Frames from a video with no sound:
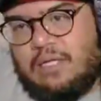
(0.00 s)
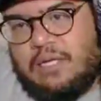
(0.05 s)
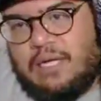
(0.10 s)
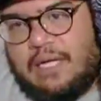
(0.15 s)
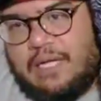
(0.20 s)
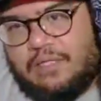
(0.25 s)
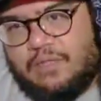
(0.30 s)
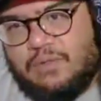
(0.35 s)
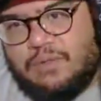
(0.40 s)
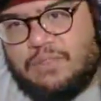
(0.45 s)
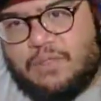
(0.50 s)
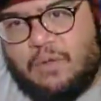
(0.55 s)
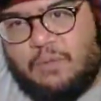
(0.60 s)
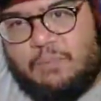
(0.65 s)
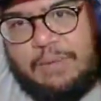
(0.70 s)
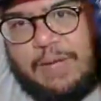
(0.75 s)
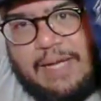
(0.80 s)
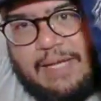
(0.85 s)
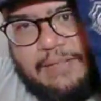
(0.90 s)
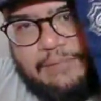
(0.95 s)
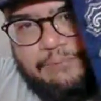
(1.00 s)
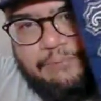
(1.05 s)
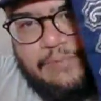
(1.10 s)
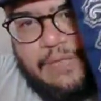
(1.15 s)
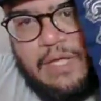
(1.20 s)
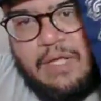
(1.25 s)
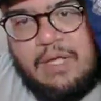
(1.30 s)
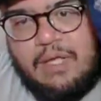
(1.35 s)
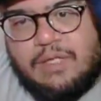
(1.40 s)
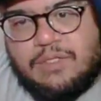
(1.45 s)
I do a tote bag.
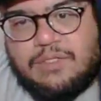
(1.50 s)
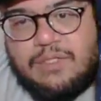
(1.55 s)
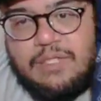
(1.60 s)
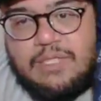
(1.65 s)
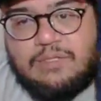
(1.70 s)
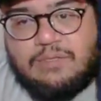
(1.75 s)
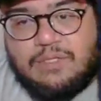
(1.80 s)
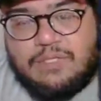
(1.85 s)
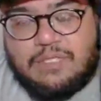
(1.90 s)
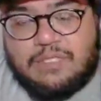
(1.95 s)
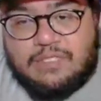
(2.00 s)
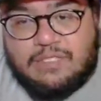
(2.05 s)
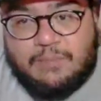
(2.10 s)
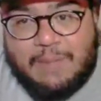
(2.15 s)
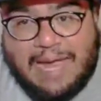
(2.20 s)
So these are just some